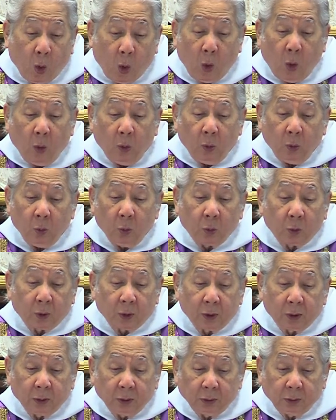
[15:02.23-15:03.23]
the whole
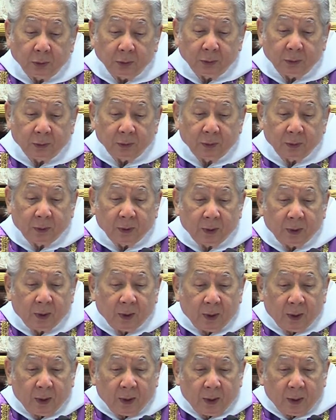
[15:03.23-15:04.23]
world
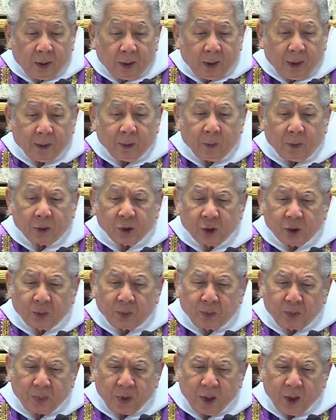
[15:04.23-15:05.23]
in
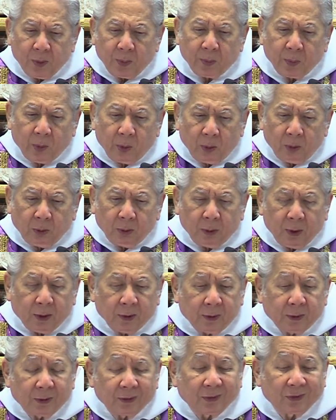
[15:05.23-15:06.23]
which people
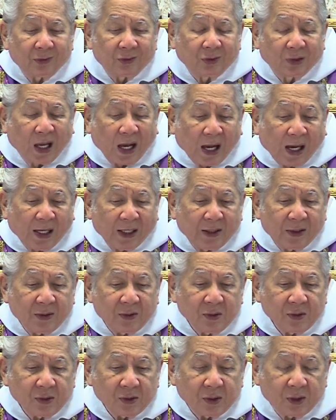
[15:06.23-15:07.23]

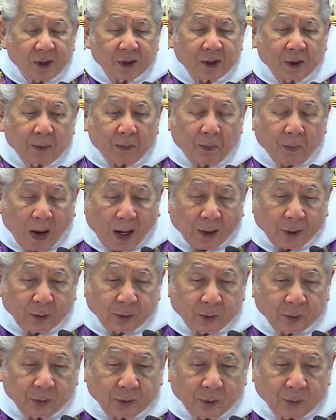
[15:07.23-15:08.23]
dies in a
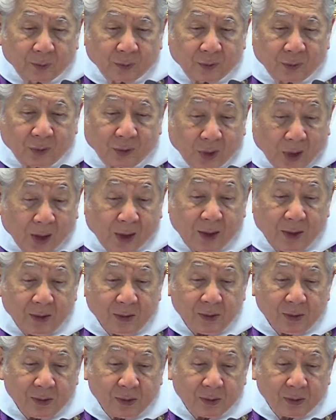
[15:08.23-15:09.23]
matter of
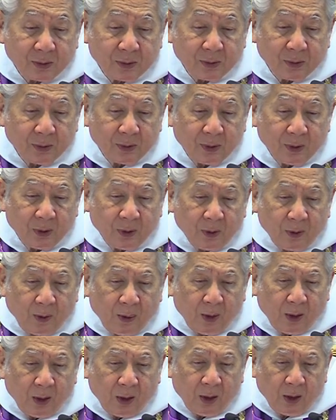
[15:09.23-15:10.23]
days
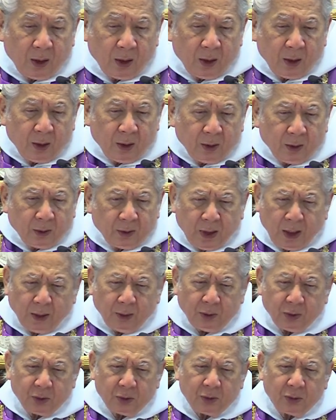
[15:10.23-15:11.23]

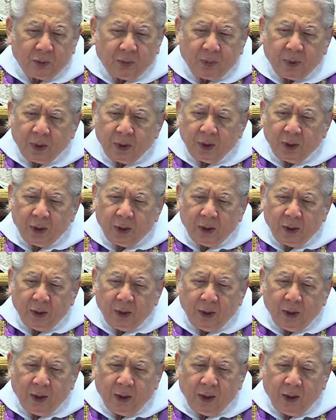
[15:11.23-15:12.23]
that should
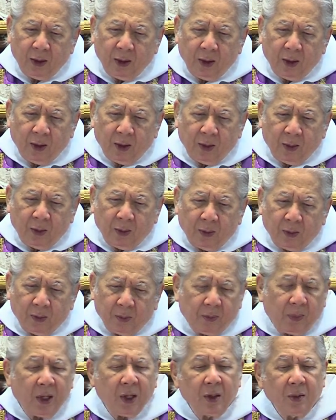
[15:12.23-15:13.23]
be
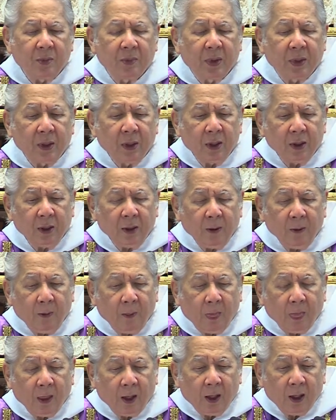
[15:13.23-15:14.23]
maybe
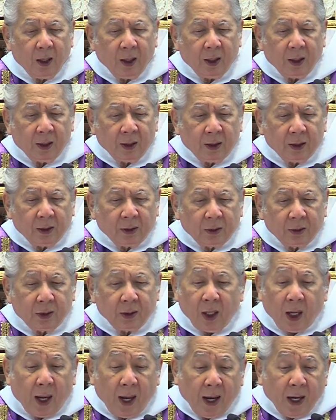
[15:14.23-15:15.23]

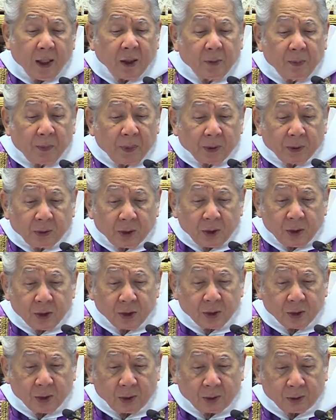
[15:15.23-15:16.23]
the eighth
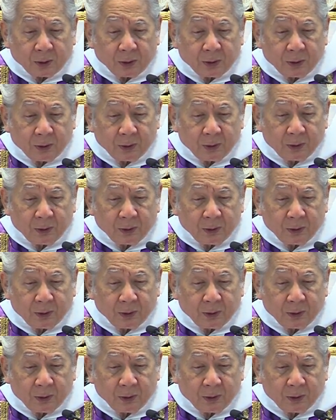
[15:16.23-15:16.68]
petition